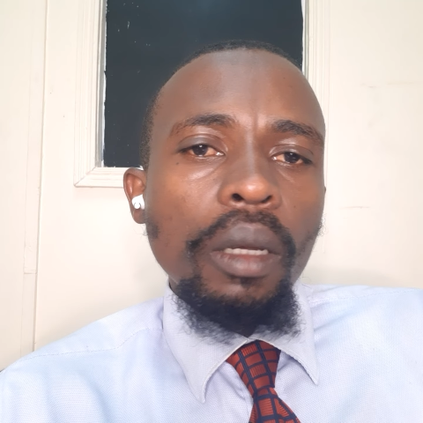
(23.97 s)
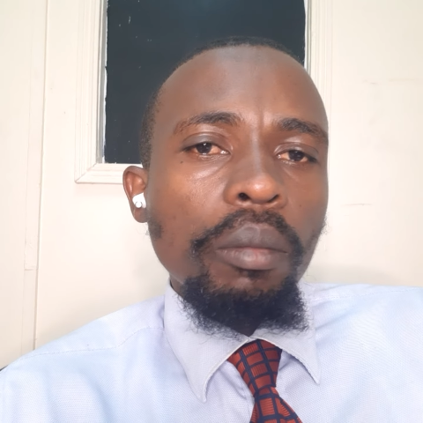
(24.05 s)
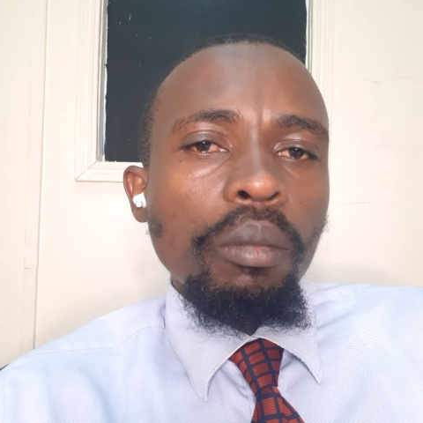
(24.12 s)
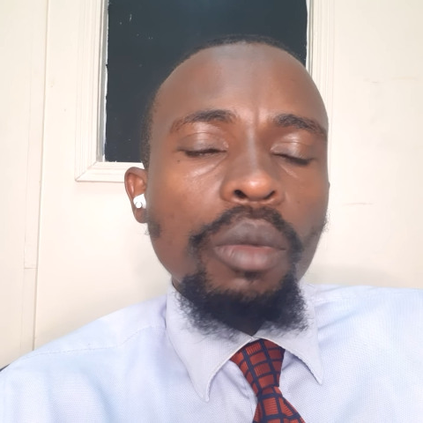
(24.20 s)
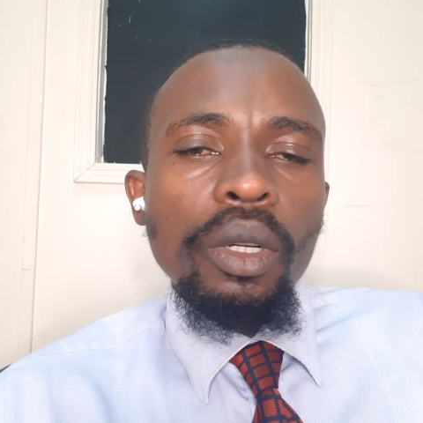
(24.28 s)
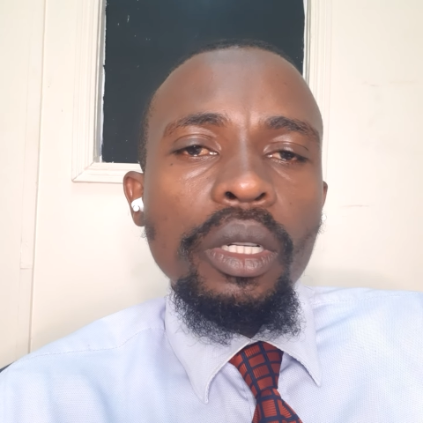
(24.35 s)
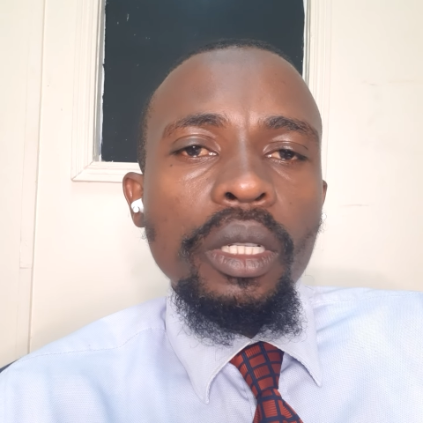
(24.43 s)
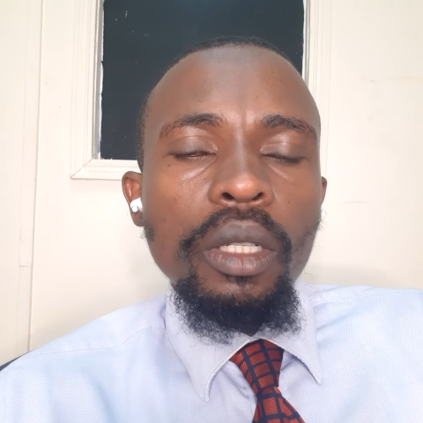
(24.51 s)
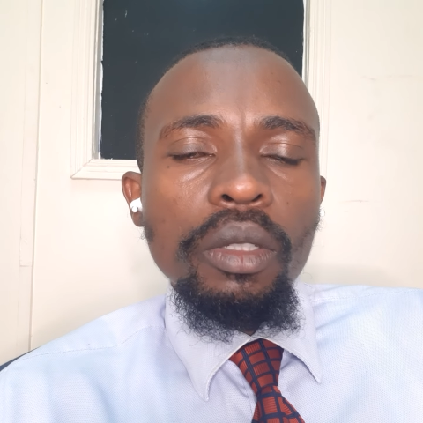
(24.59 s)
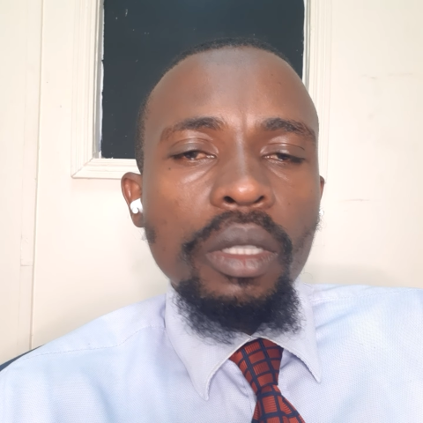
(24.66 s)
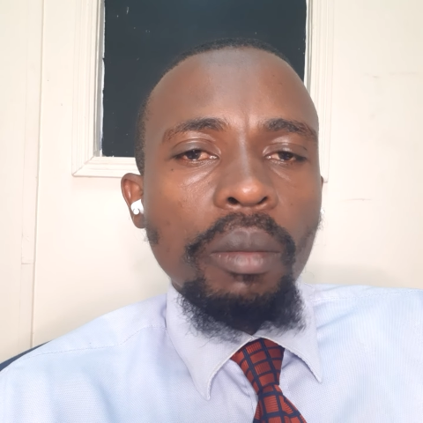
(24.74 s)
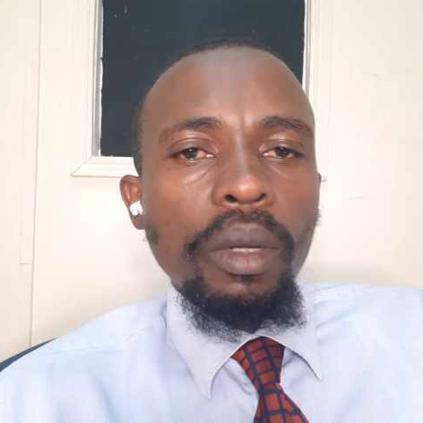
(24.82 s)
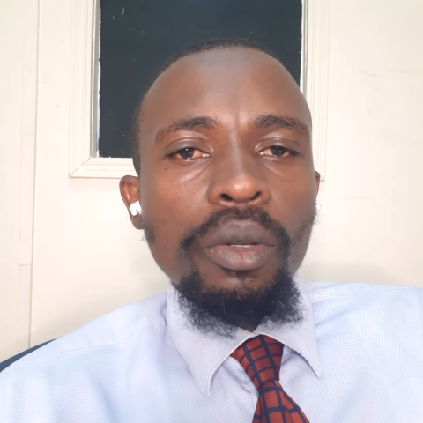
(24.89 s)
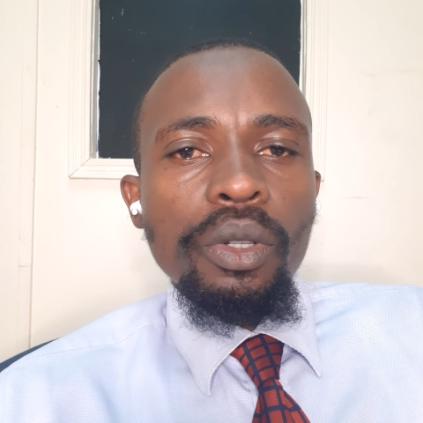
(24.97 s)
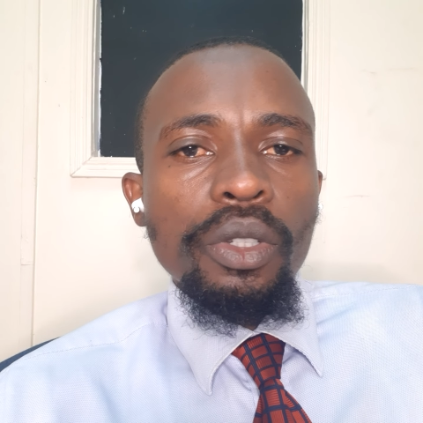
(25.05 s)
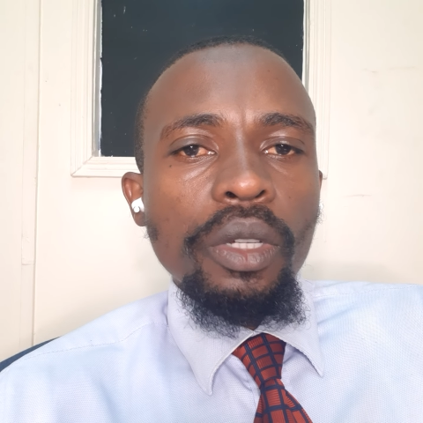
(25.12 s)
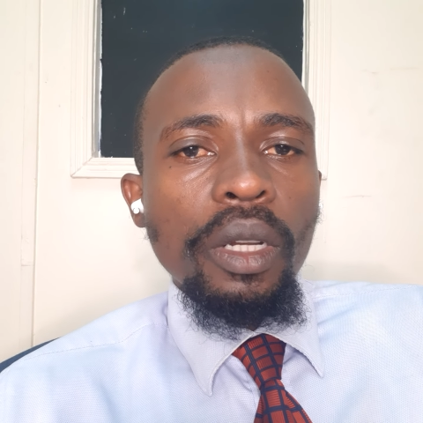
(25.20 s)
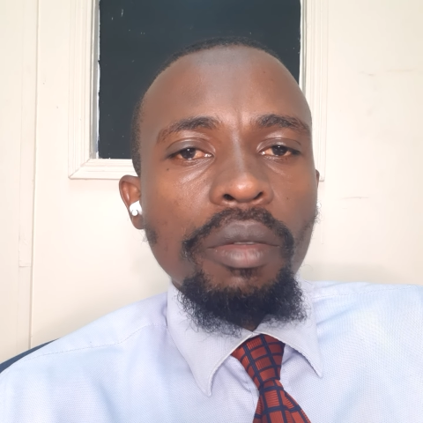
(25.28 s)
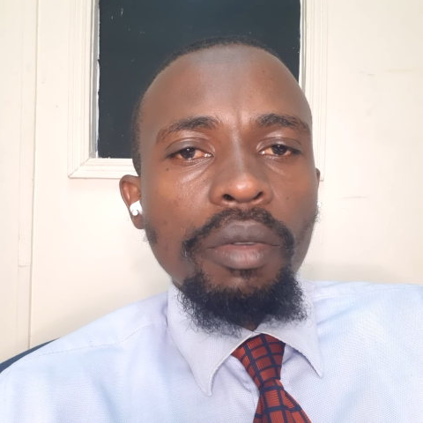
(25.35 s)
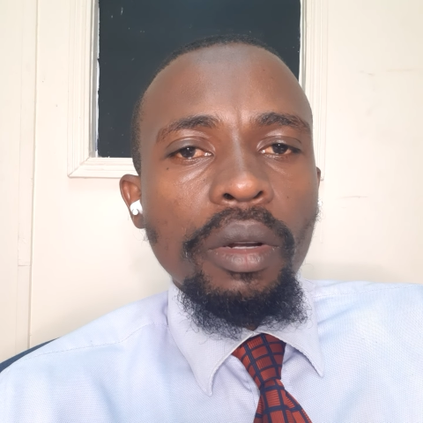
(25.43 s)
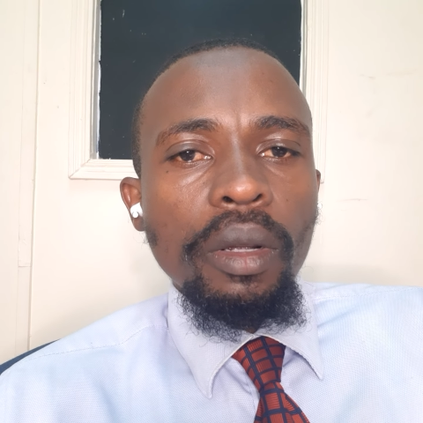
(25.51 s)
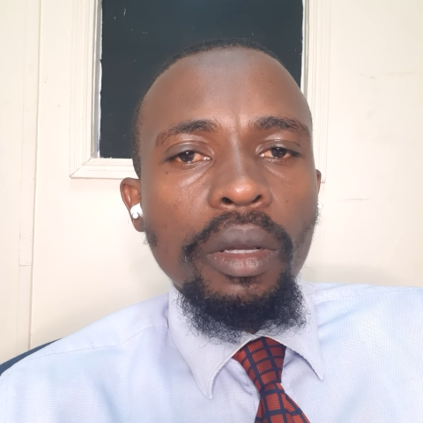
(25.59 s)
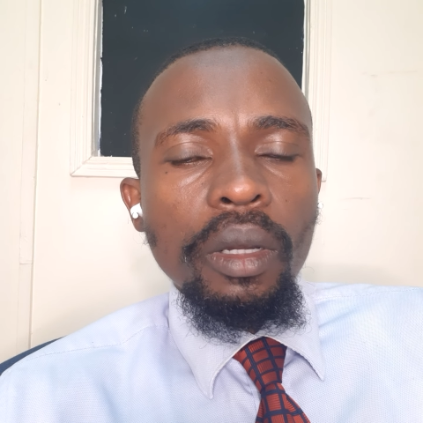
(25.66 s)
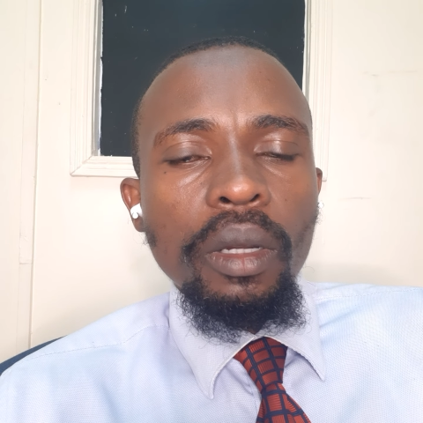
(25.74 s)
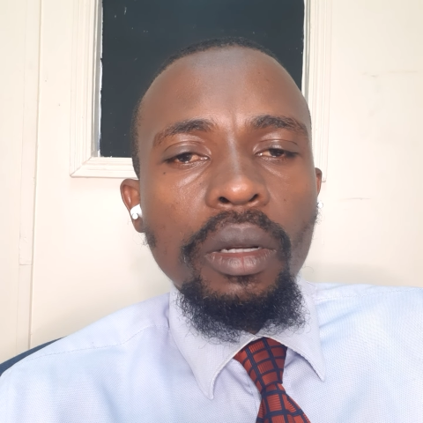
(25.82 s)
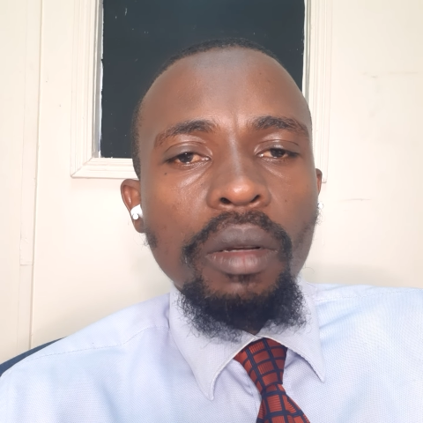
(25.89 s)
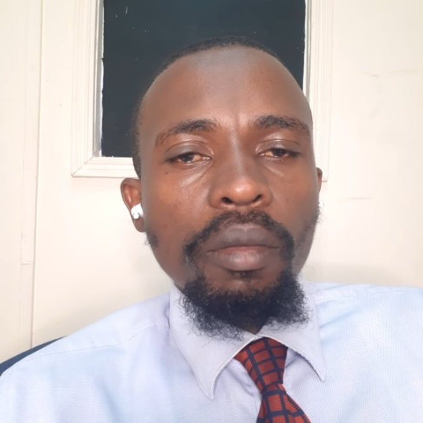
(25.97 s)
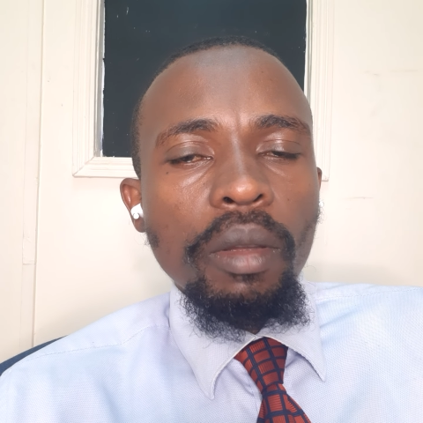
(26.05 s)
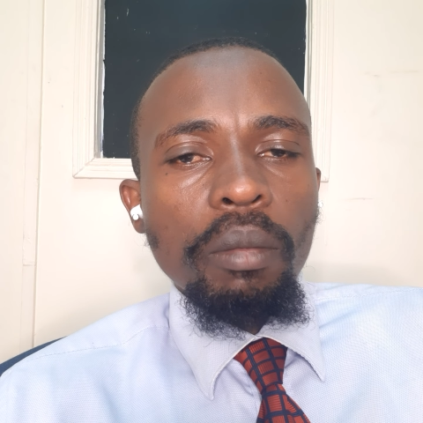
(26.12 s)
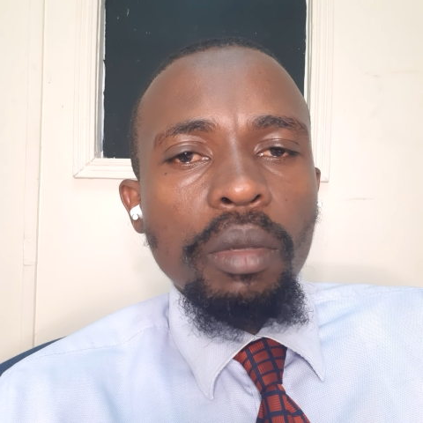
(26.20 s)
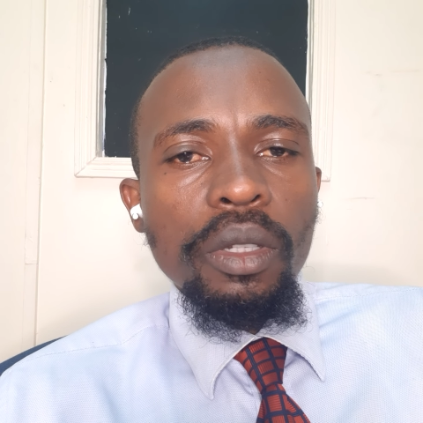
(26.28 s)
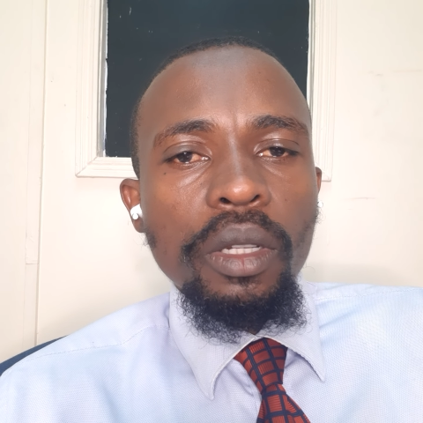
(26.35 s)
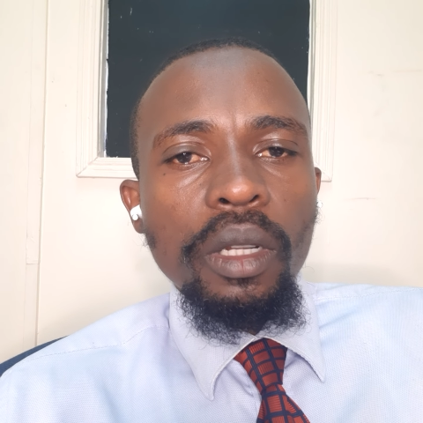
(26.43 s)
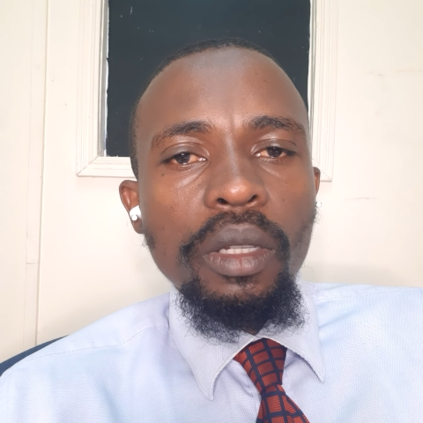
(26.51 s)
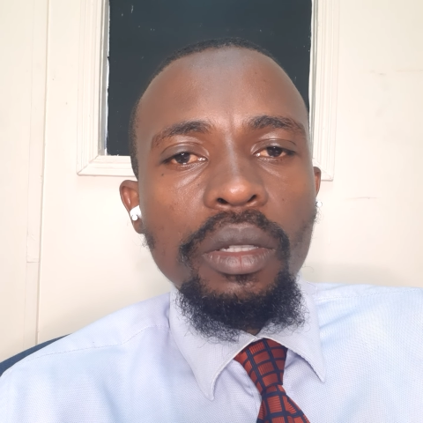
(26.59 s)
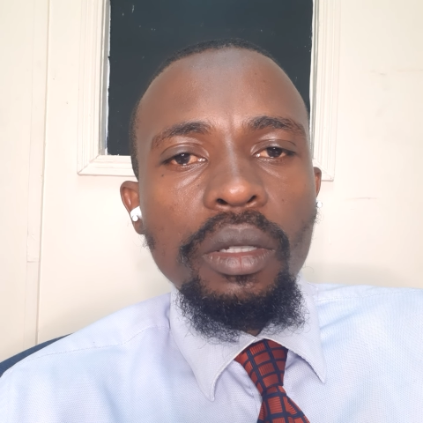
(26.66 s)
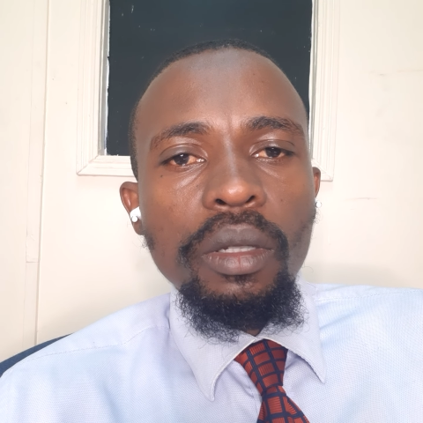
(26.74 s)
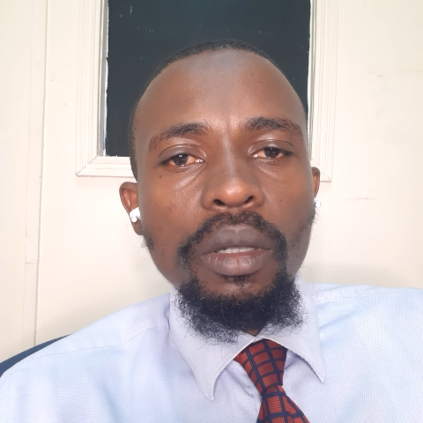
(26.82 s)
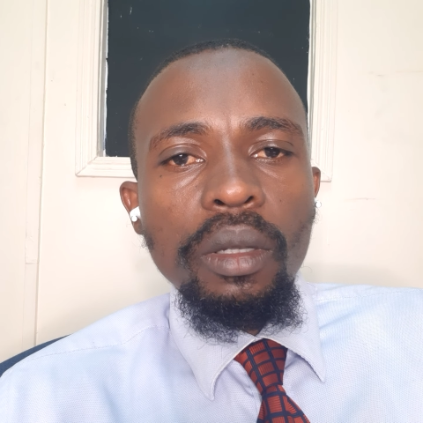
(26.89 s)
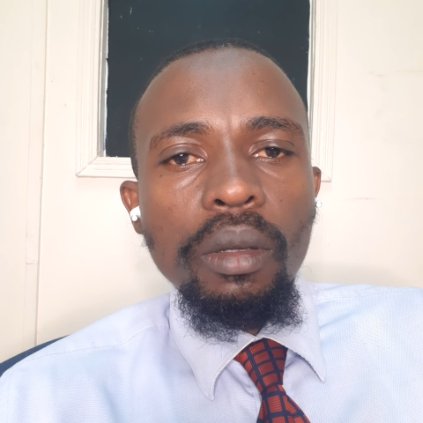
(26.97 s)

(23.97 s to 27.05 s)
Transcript: more details about each and every of the business